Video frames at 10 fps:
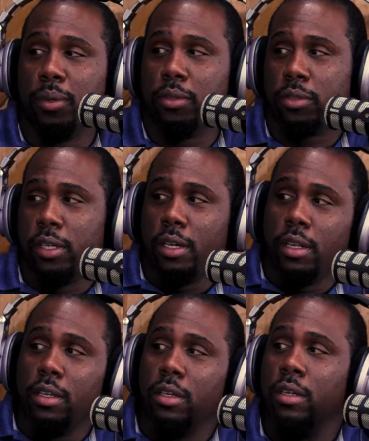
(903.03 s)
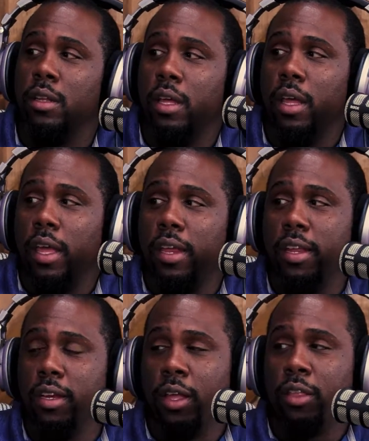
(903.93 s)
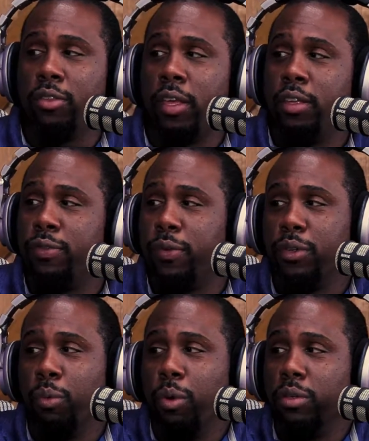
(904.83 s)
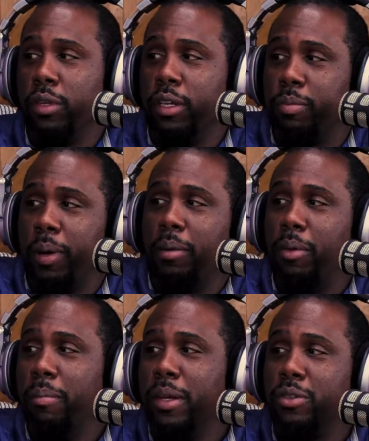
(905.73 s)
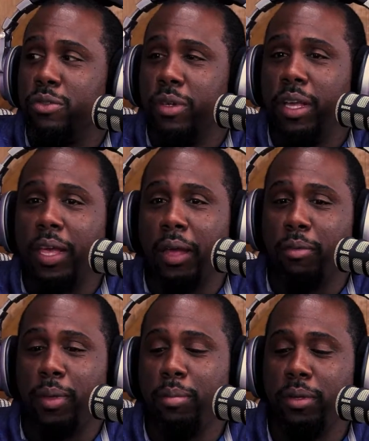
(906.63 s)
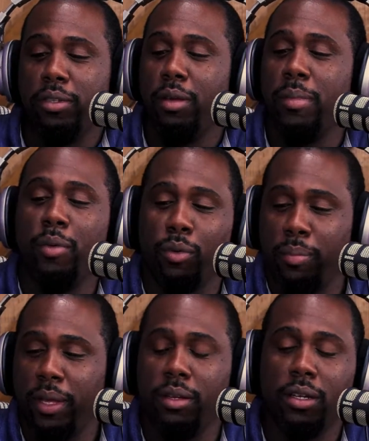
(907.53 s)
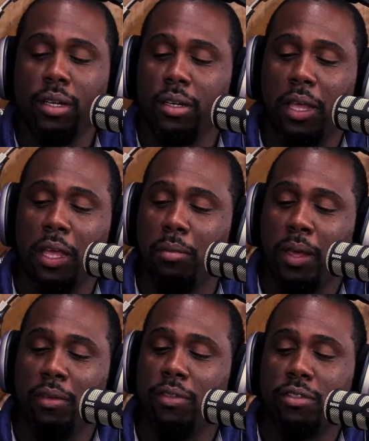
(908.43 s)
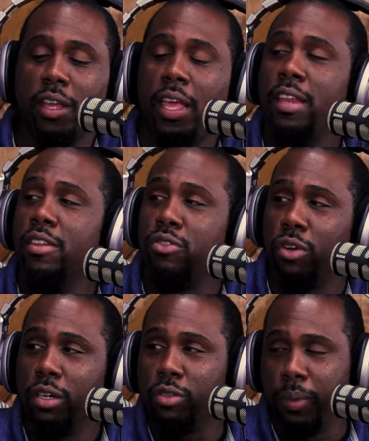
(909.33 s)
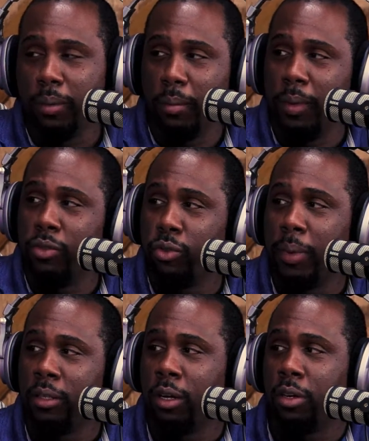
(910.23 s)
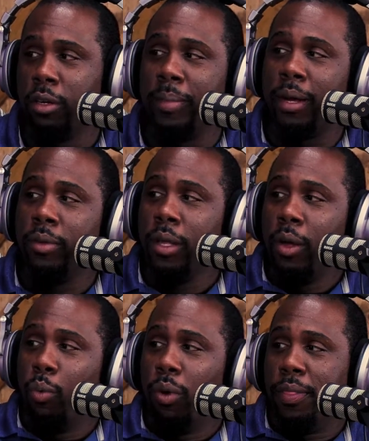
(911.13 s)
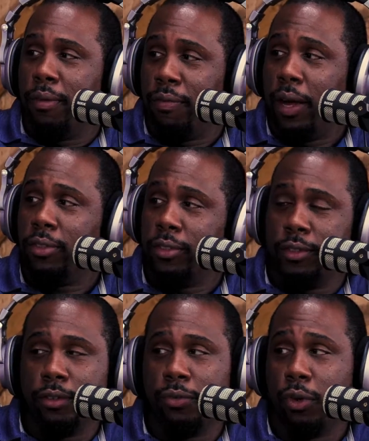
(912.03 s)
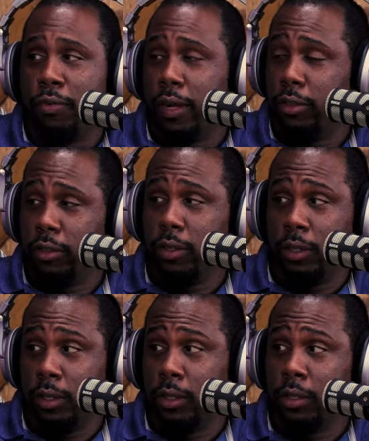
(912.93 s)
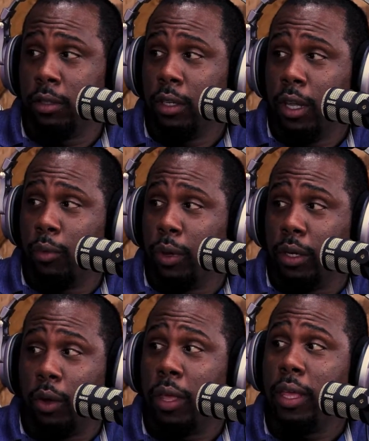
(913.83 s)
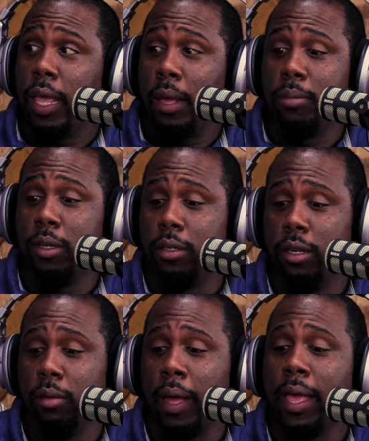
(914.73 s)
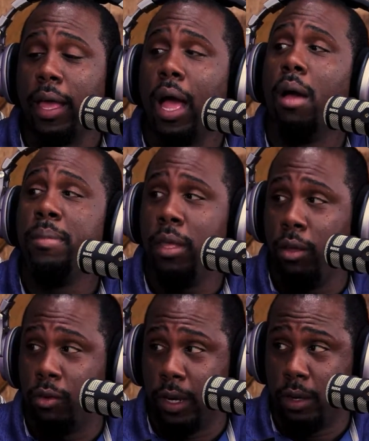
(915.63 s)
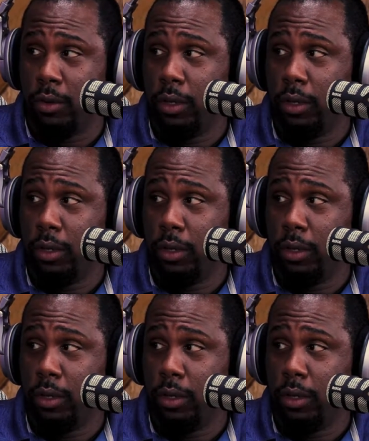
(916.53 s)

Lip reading: up on the scene, he didn't his first words in his public ministry, he came to people, he said, man, repent, the kingdom of heaven is hand. He didn't start his public ministry by talking about what their fathers and their forefathers had done and what. No, he came to them, hey, I'm here now.